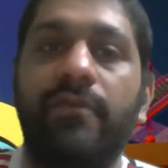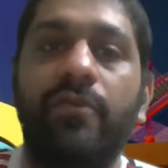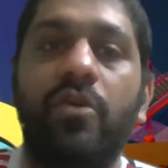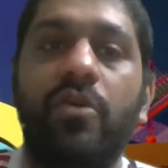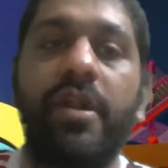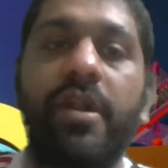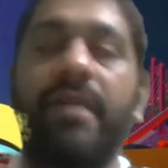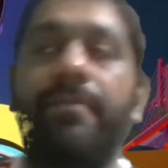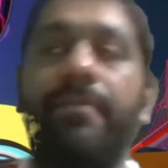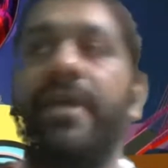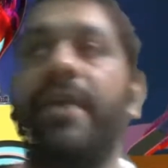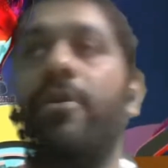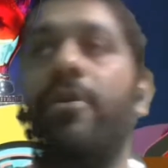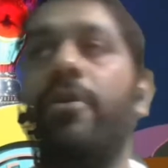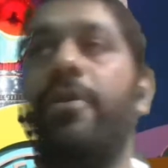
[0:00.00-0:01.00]
Got an
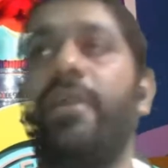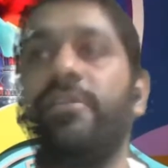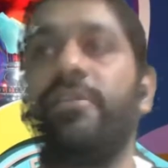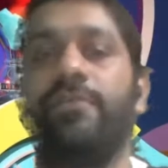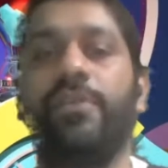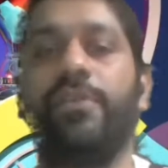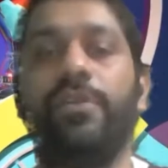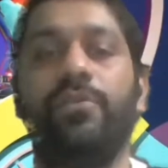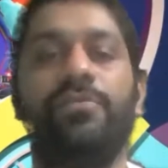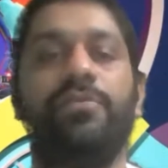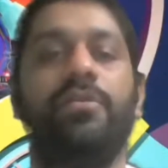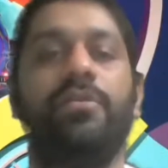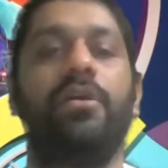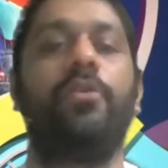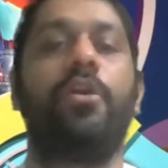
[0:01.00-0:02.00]
update on transfer news.
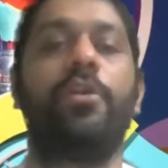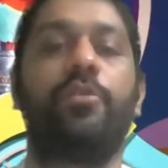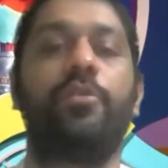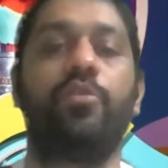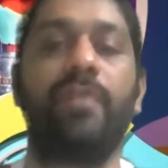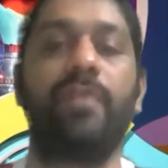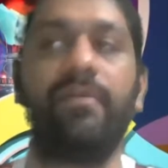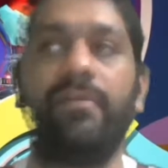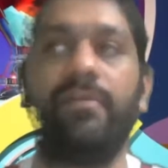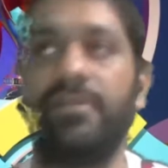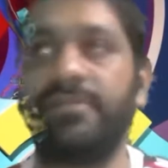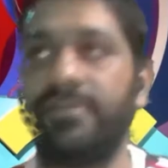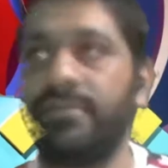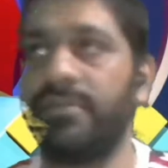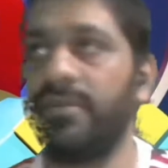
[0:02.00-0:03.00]
Donnarumma
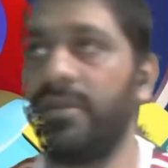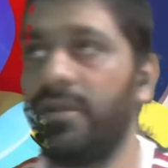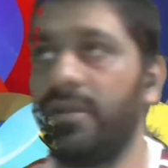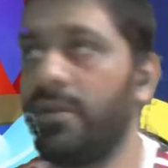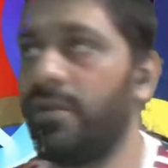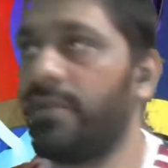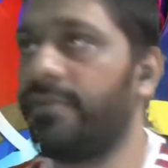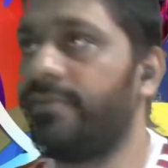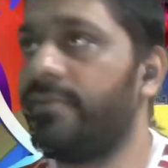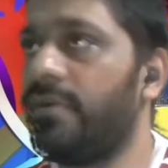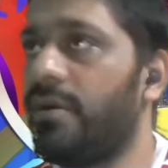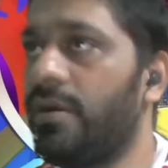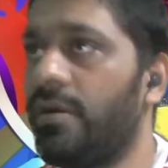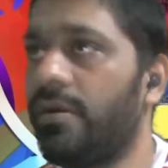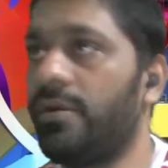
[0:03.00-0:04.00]
will
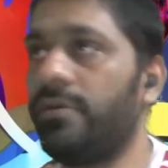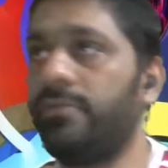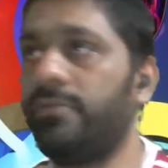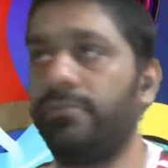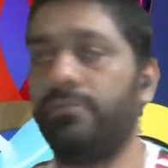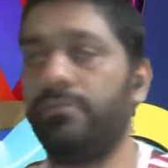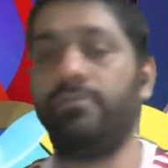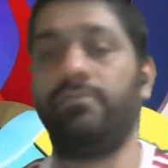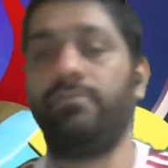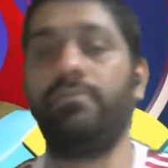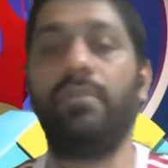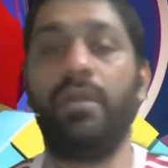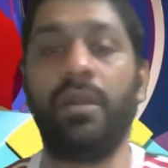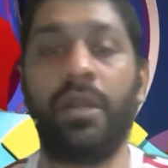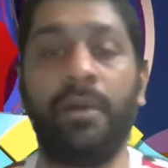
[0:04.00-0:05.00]
uh,
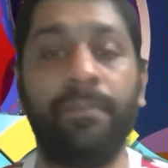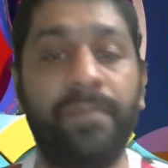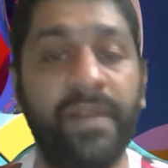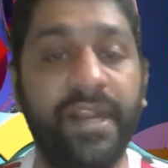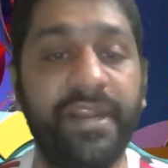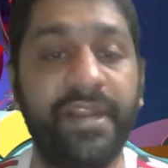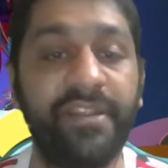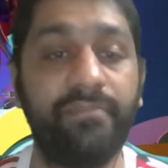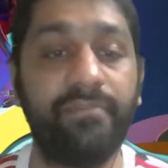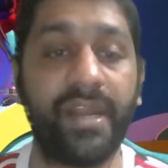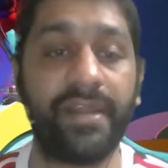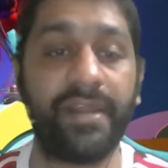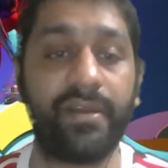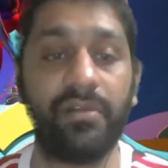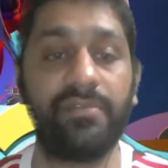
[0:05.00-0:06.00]
complete his
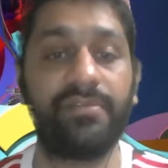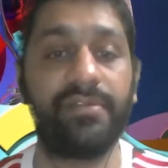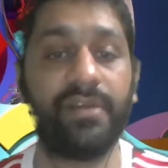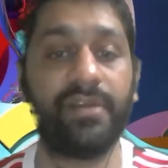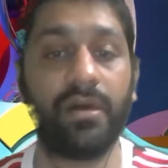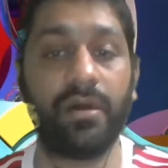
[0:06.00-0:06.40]
medicals.